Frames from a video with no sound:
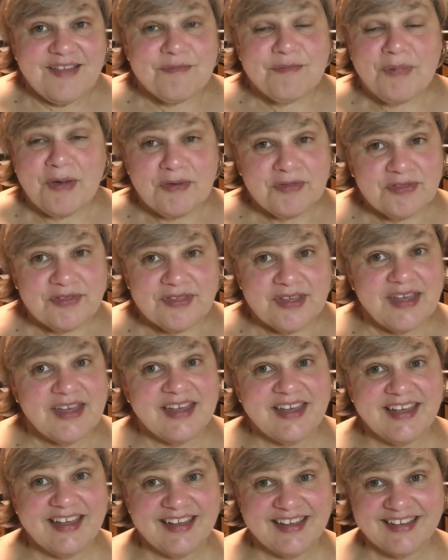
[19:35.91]
Both
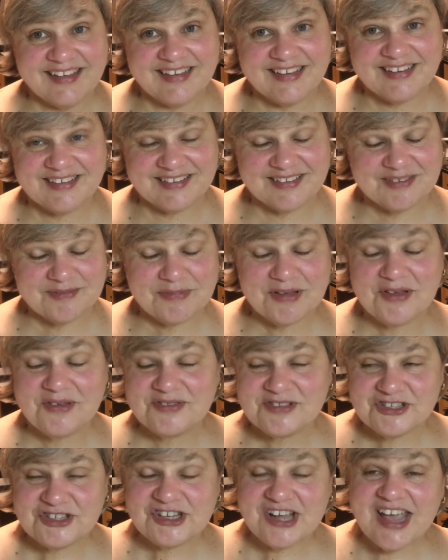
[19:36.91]

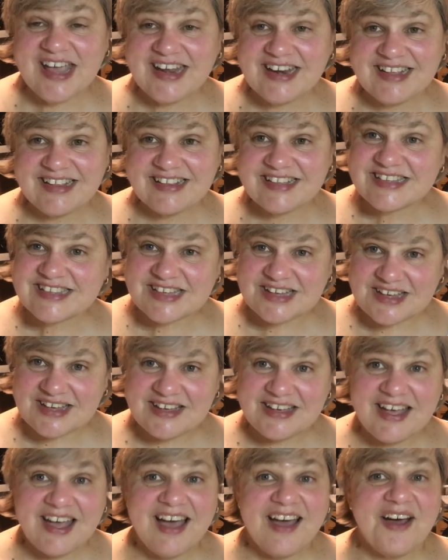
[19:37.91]
Jane and Lizzie
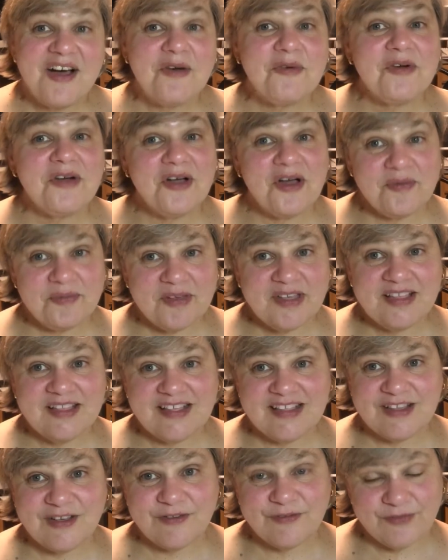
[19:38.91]
were hoping
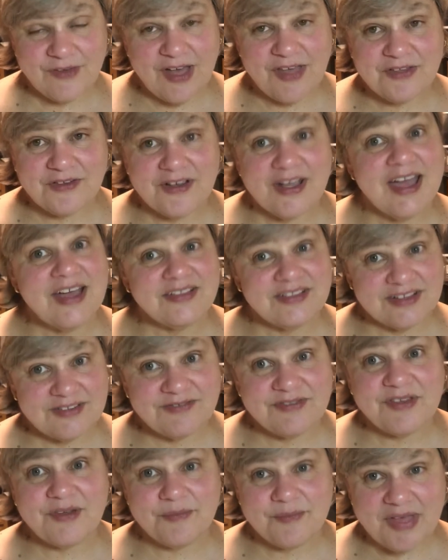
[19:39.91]
that their father
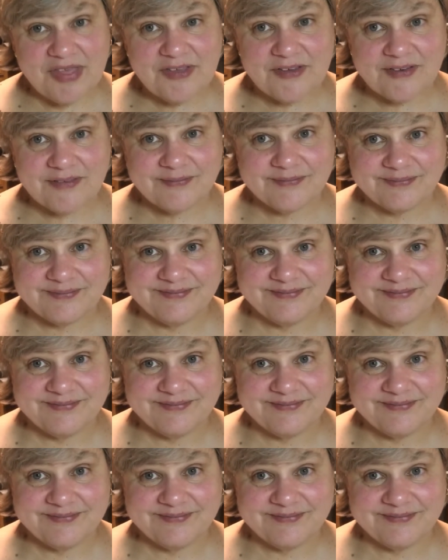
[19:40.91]
outlived their mother,